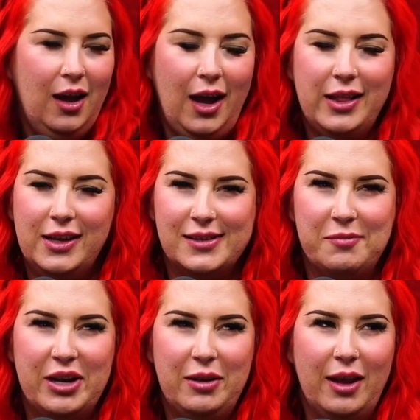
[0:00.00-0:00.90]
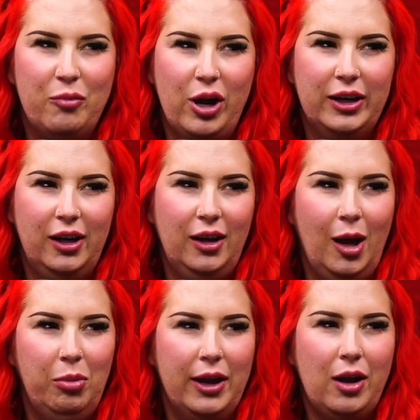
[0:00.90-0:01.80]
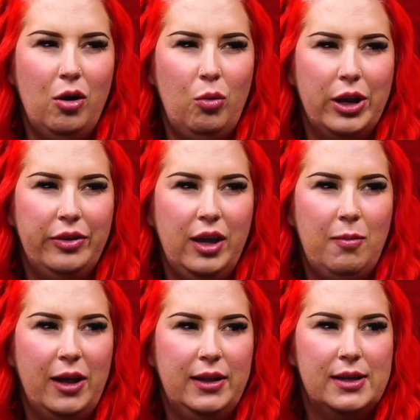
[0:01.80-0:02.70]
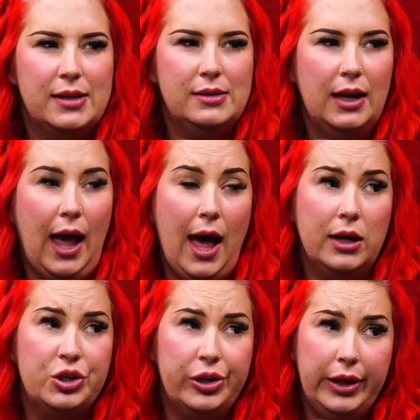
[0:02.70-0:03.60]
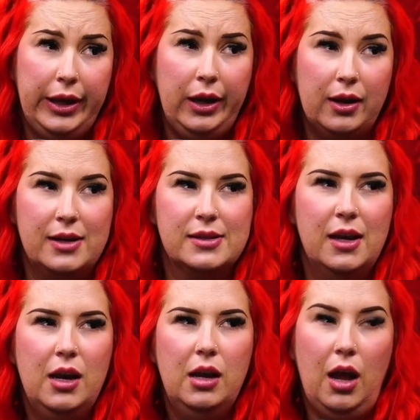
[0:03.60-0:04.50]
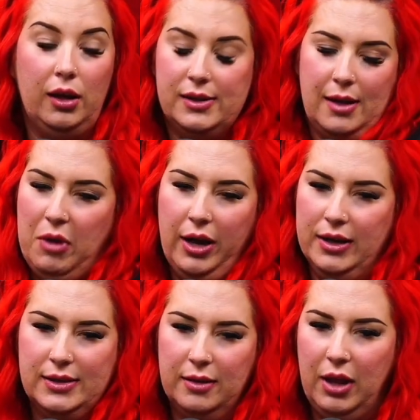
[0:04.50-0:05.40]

I think somebody, like, brought up, like, oh, what do you think about this? I was like, actually, because I'm honest.